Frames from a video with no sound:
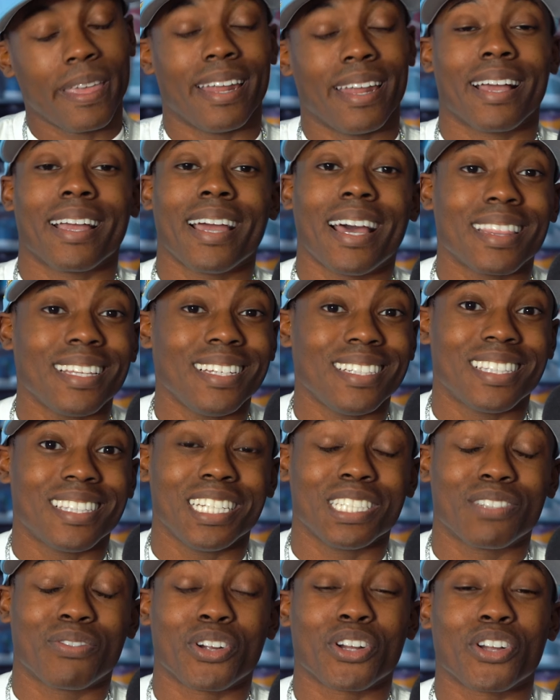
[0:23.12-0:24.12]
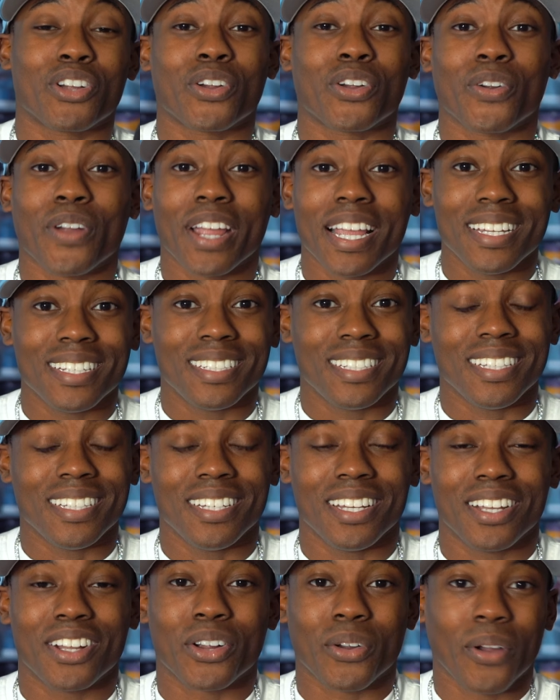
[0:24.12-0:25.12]
and I got these things for a
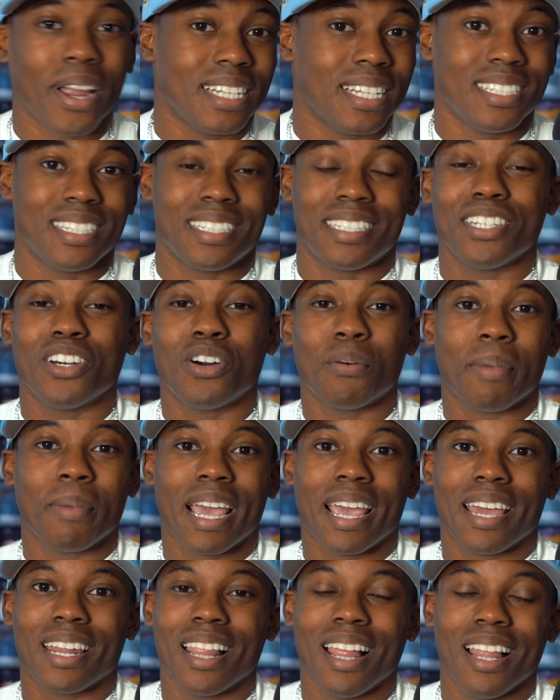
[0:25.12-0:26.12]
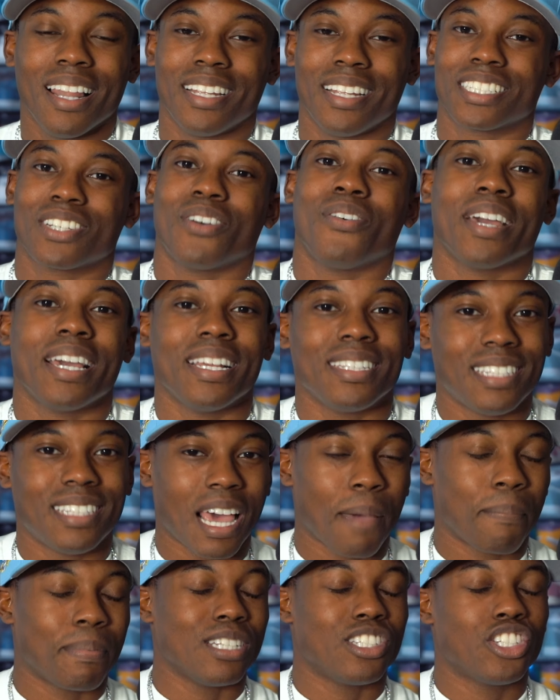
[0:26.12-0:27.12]
crazy, crazy steal, man. Let's go ahead and
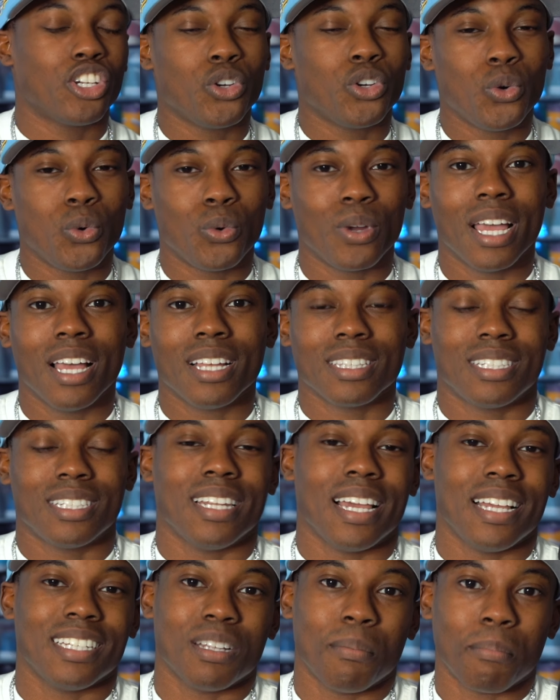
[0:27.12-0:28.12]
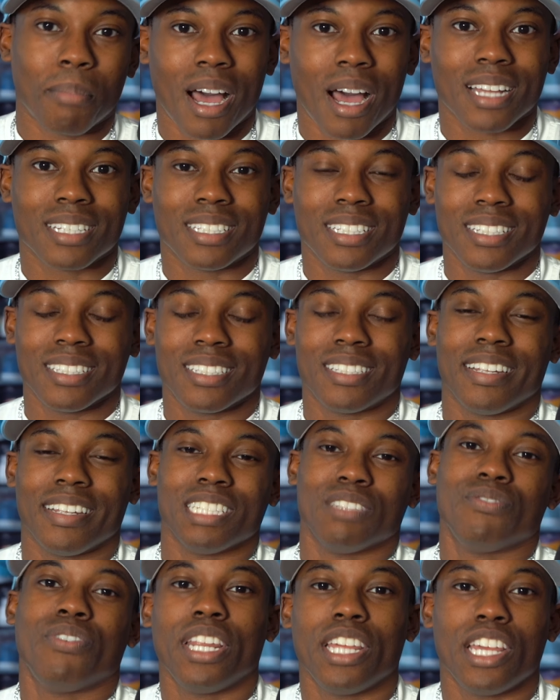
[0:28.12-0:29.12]
tap into today's unboxing,
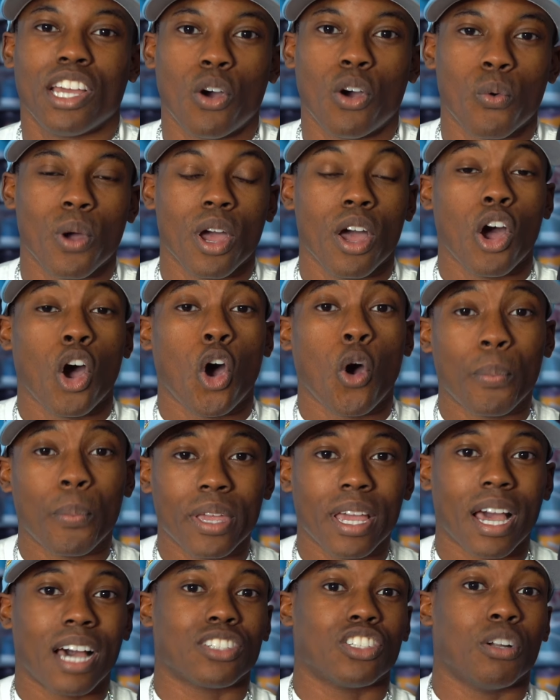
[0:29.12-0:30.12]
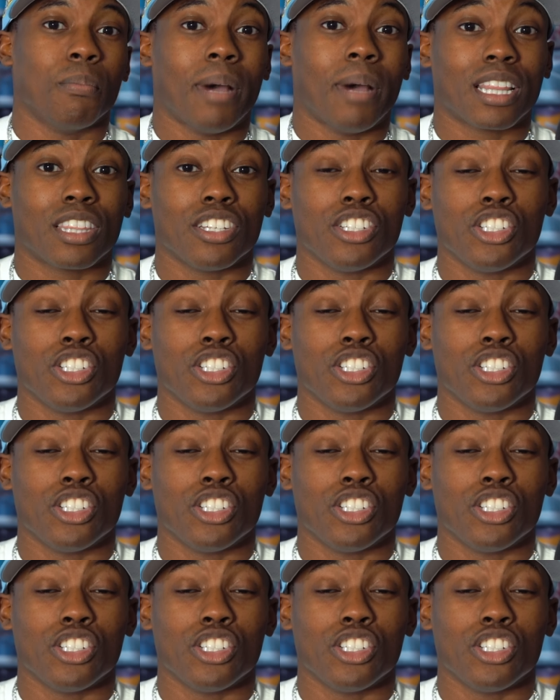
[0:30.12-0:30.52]
today's video. Hope you guys are about to